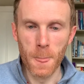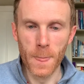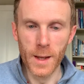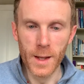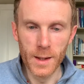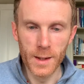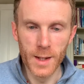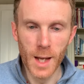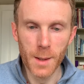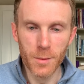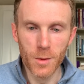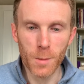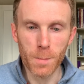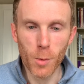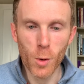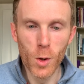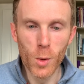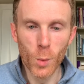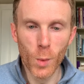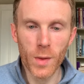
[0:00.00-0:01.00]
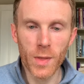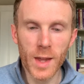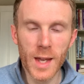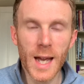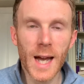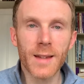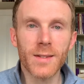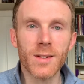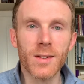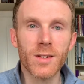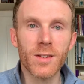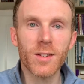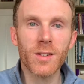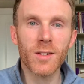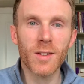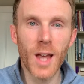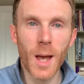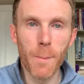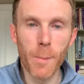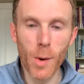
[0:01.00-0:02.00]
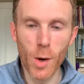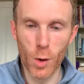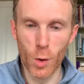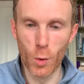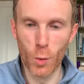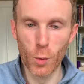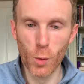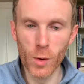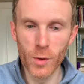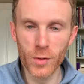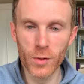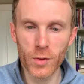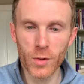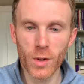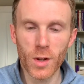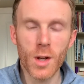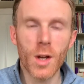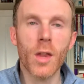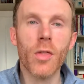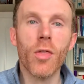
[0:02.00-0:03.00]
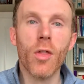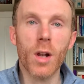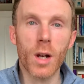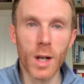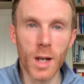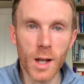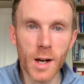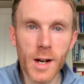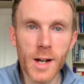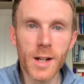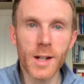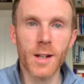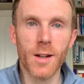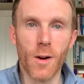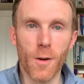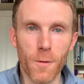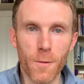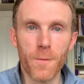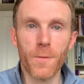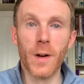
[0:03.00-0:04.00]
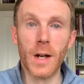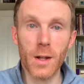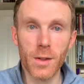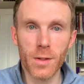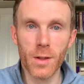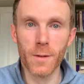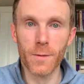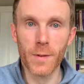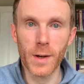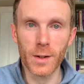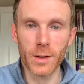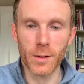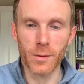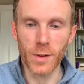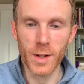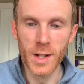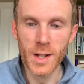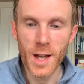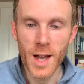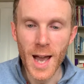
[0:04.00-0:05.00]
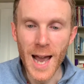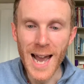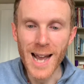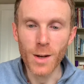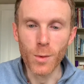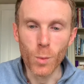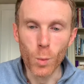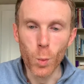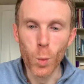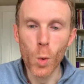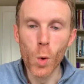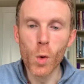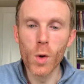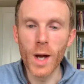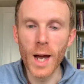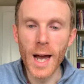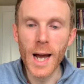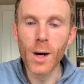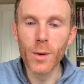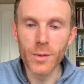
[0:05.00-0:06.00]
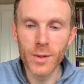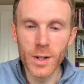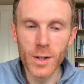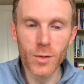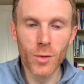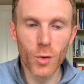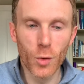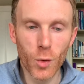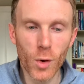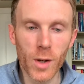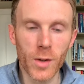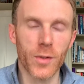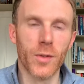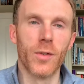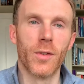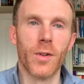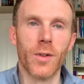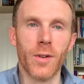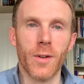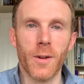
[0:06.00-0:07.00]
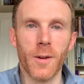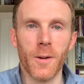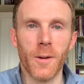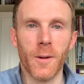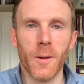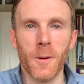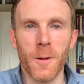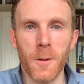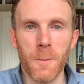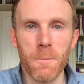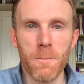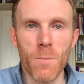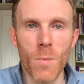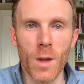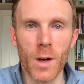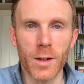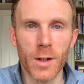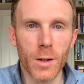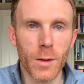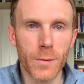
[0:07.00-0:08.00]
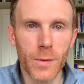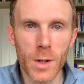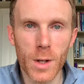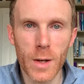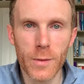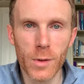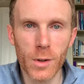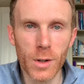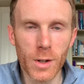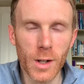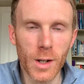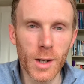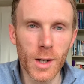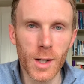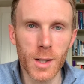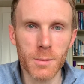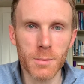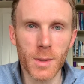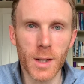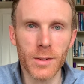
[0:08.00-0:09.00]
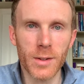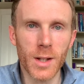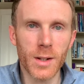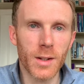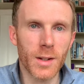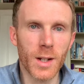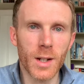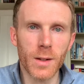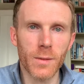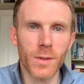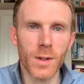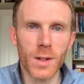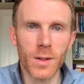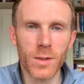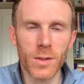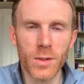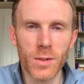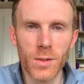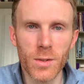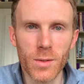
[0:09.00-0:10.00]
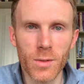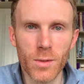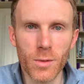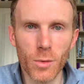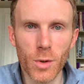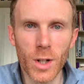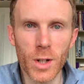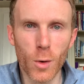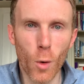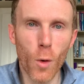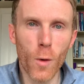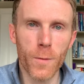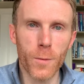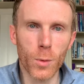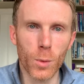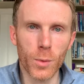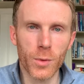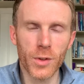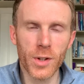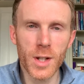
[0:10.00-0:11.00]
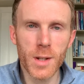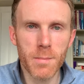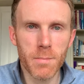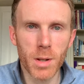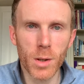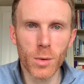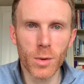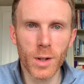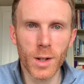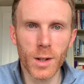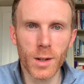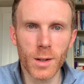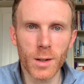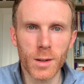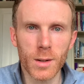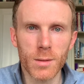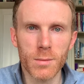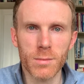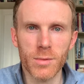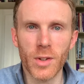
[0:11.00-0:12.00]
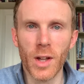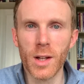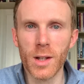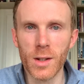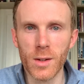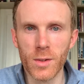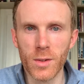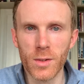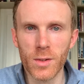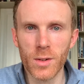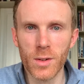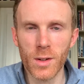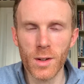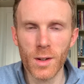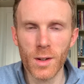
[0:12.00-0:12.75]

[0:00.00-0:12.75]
It came to the point when they had to step across the line of faith, effectively, and walk out in trust. I don't know if you ever attended any of these really awful team building days.